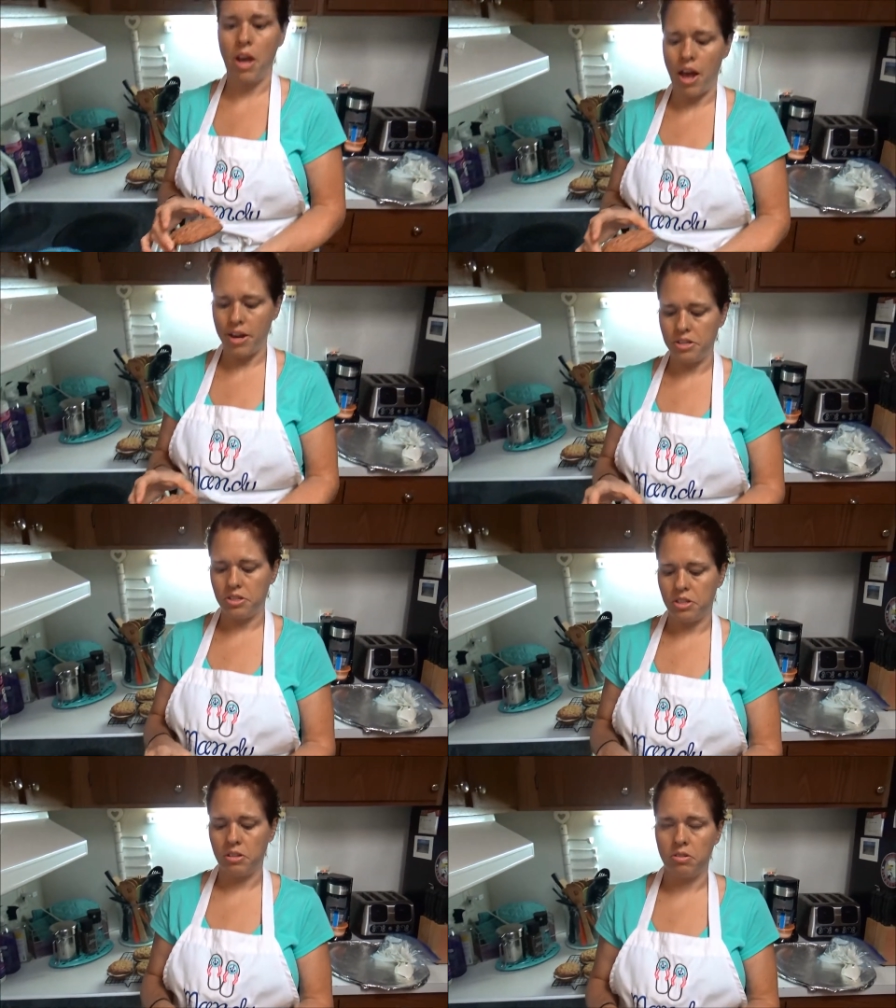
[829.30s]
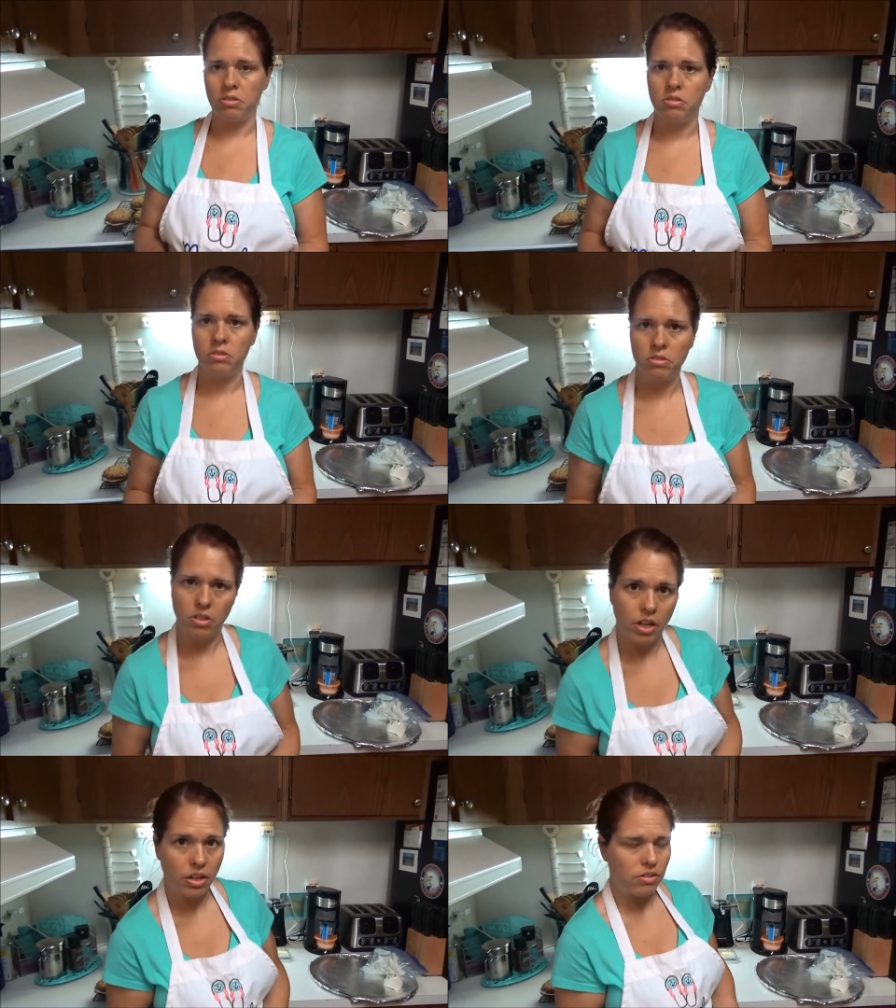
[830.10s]
iced and
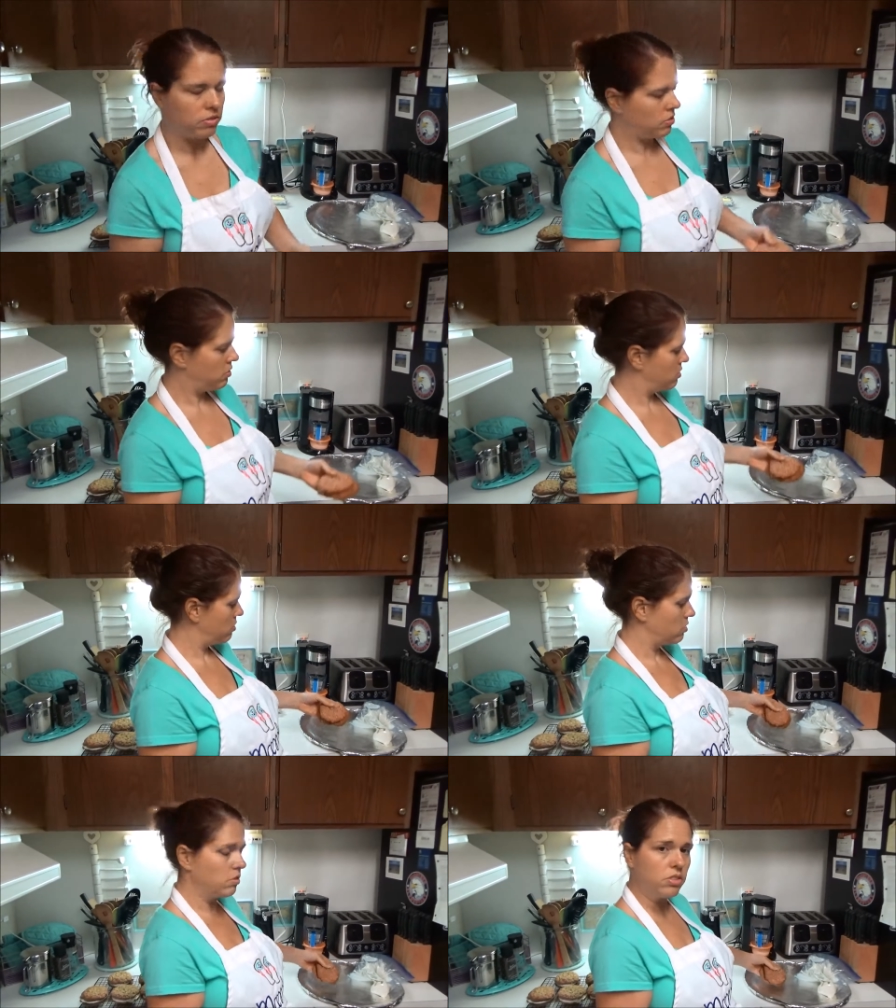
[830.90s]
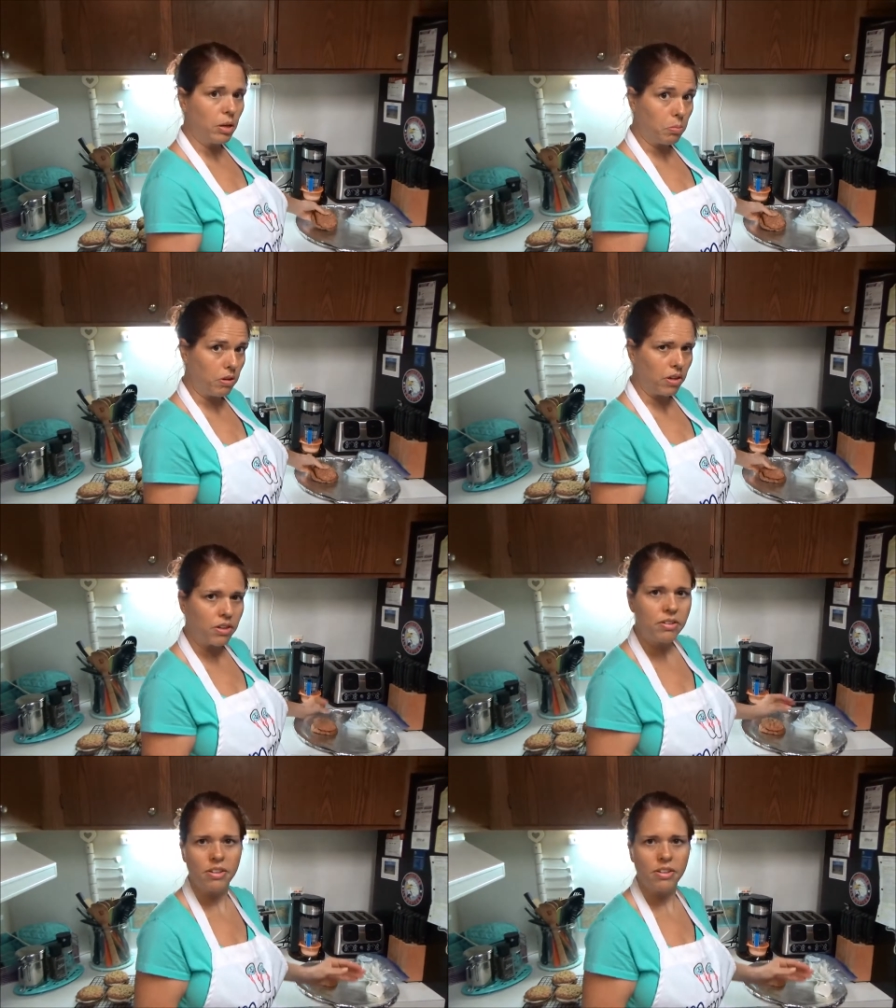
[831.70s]
eaten separately.